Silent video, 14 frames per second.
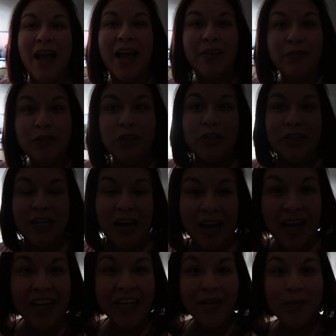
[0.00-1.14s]
after
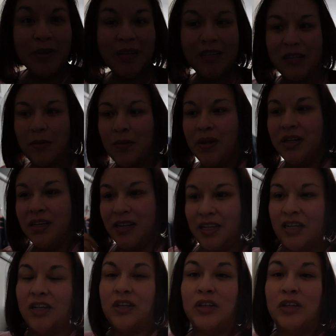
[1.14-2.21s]
9 because I wanted to get a